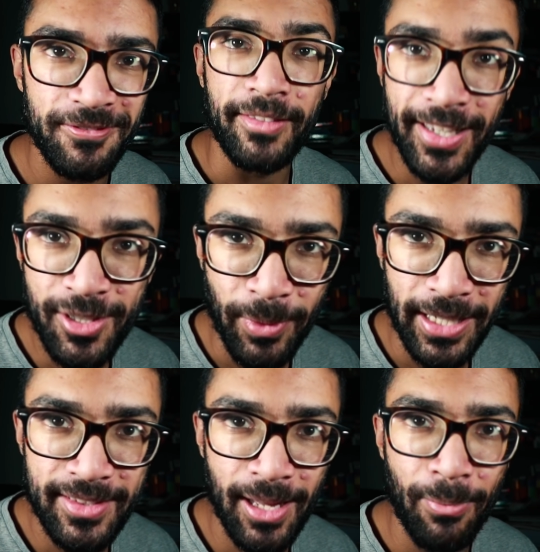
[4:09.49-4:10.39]
This
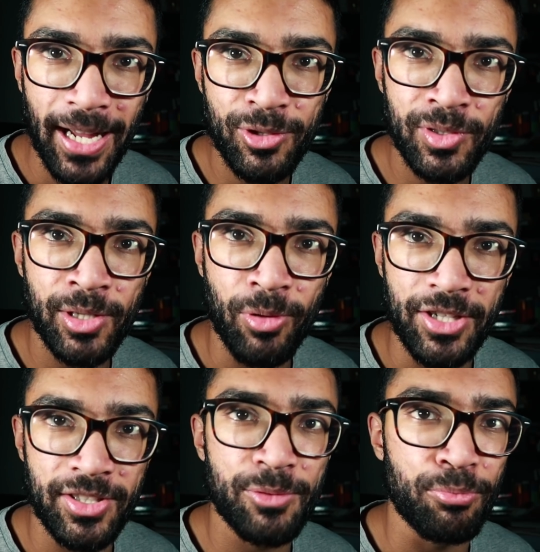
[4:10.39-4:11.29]
means that Maxwell's
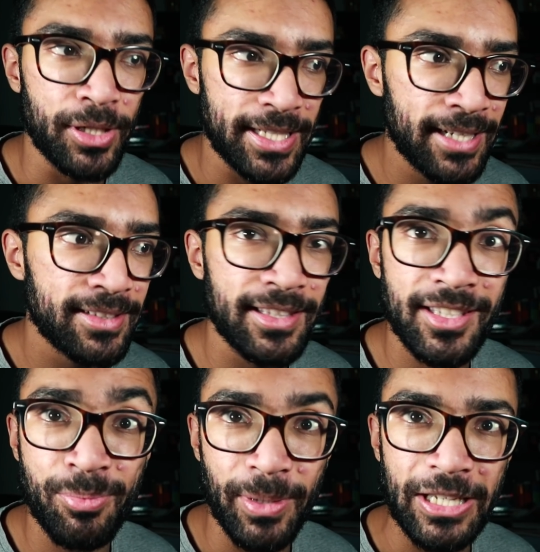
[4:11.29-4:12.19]
equations predict that
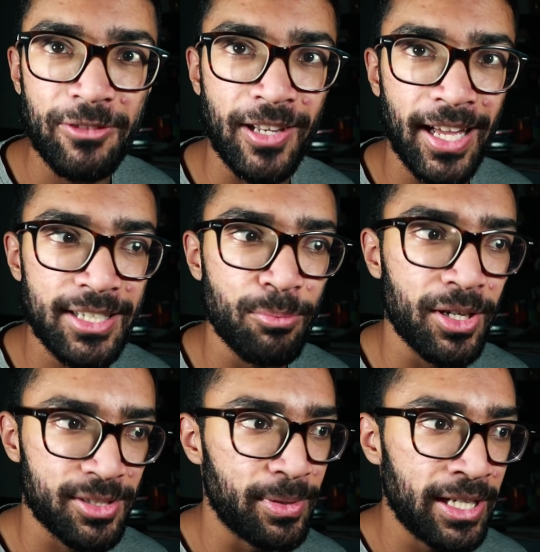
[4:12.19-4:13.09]
the speed of light
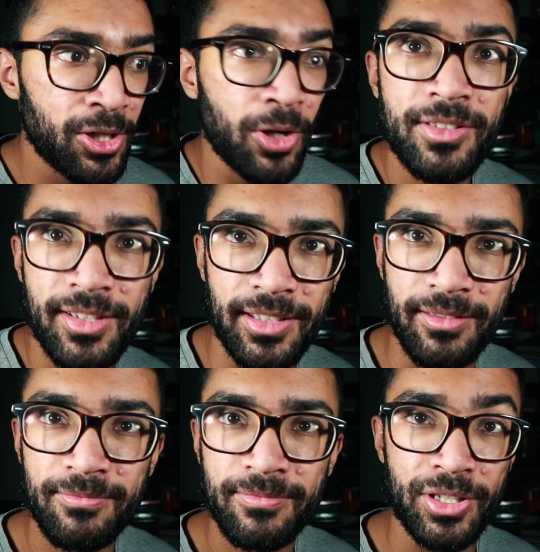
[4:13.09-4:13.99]
must be a
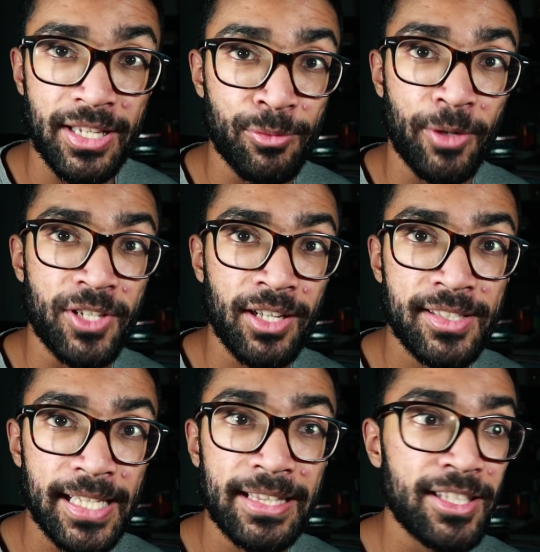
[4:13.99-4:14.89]
constant, because as we've
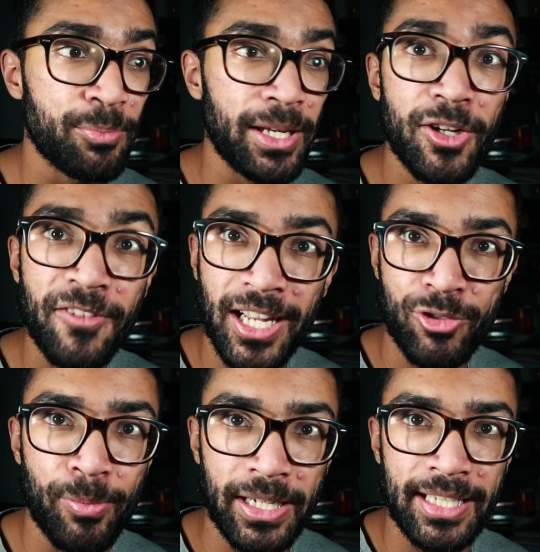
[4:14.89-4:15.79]
just seen, the speed of
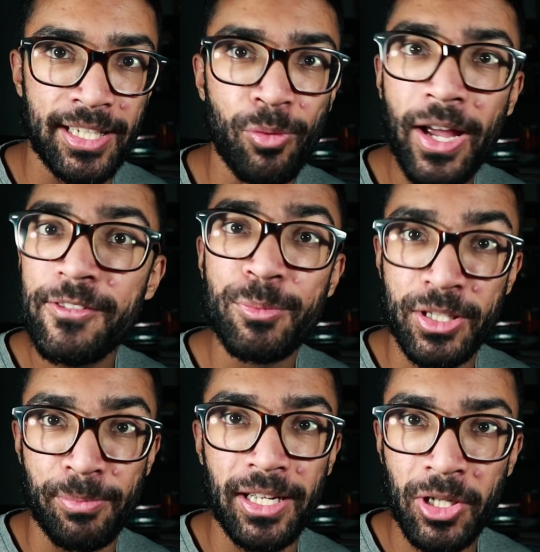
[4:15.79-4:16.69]
electromagnetic waves
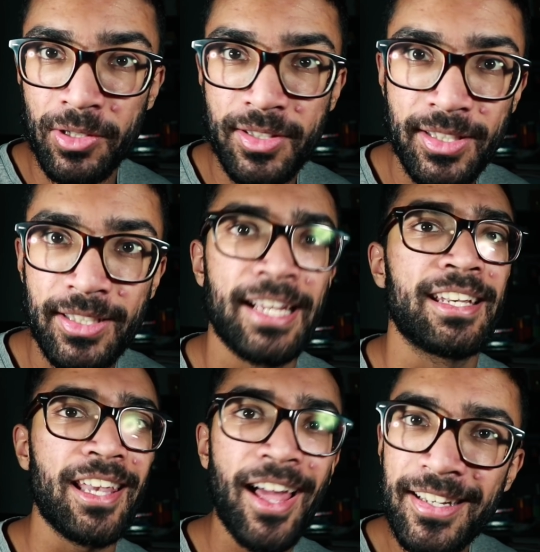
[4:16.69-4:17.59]
must be a constant,
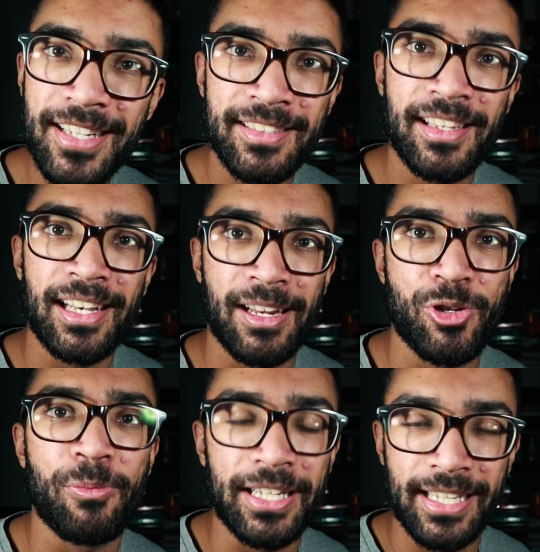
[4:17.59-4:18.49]
and light is an
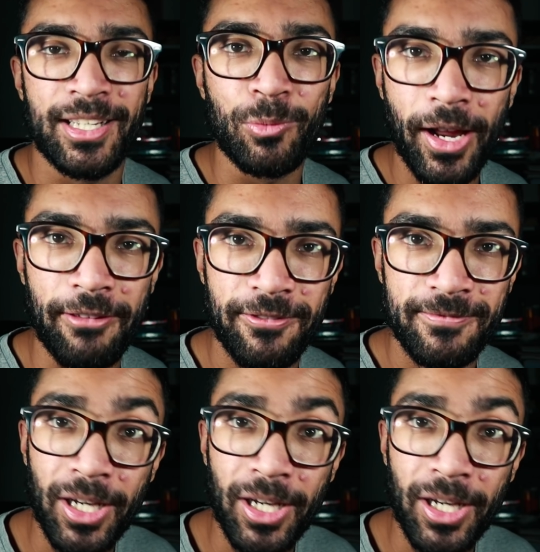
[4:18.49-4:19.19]
electromagnetic wave.